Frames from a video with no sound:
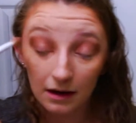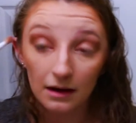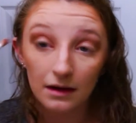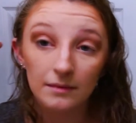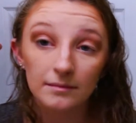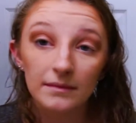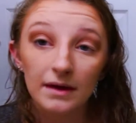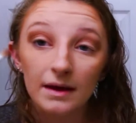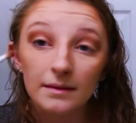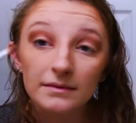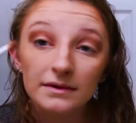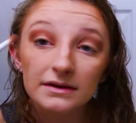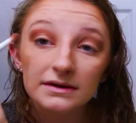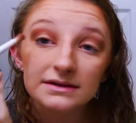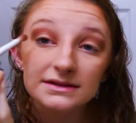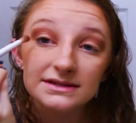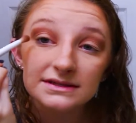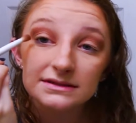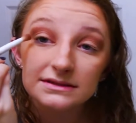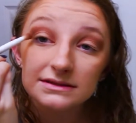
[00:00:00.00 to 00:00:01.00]
I'm
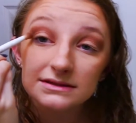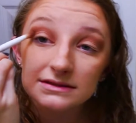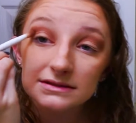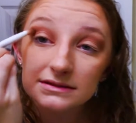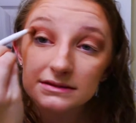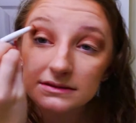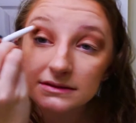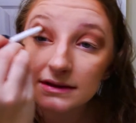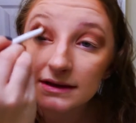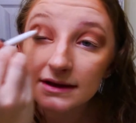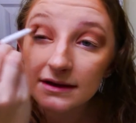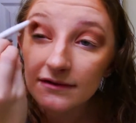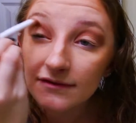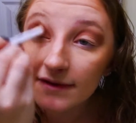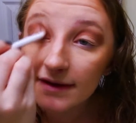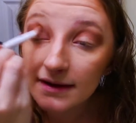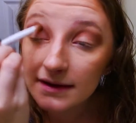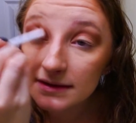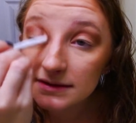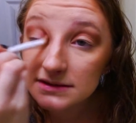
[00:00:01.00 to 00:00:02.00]
gonna see if
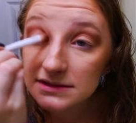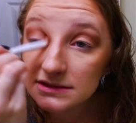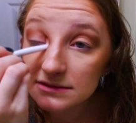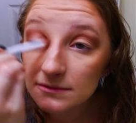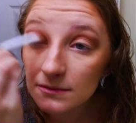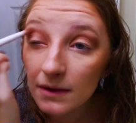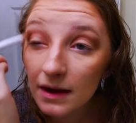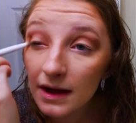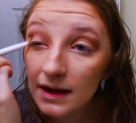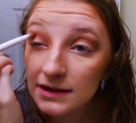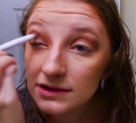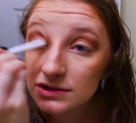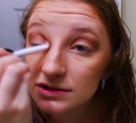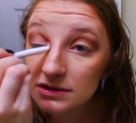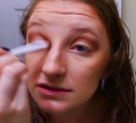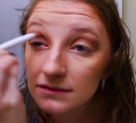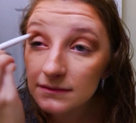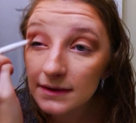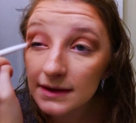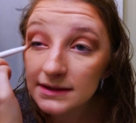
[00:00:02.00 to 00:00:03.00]
I can swatch
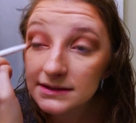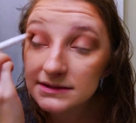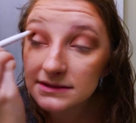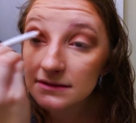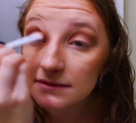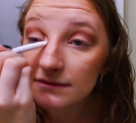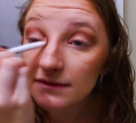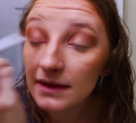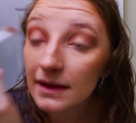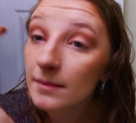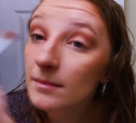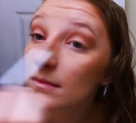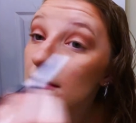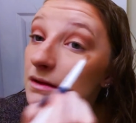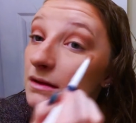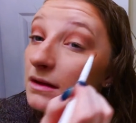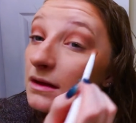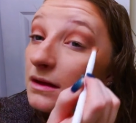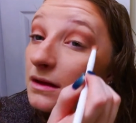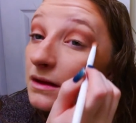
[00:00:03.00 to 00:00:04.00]
the rest of them
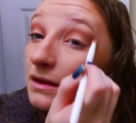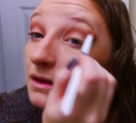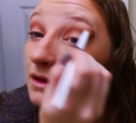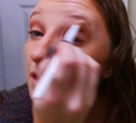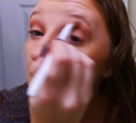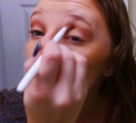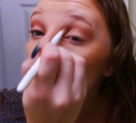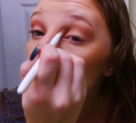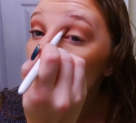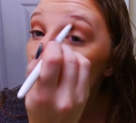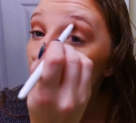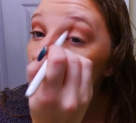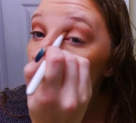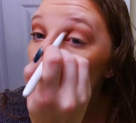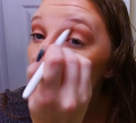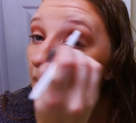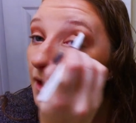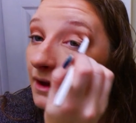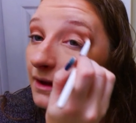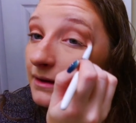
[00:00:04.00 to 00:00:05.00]

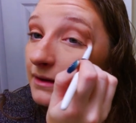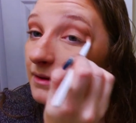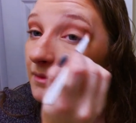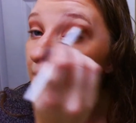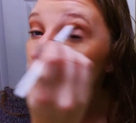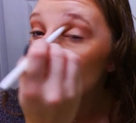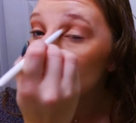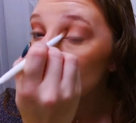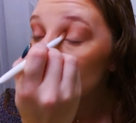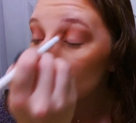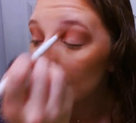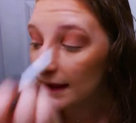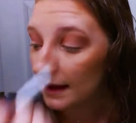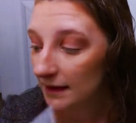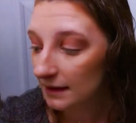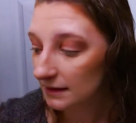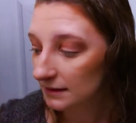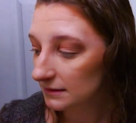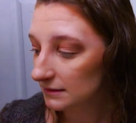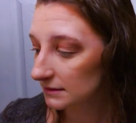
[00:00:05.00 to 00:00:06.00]
on my
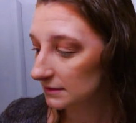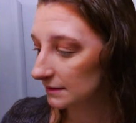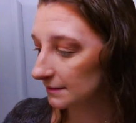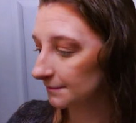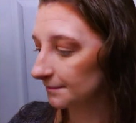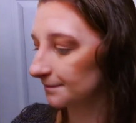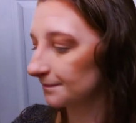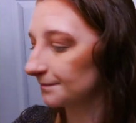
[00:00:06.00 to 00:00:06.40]
hand.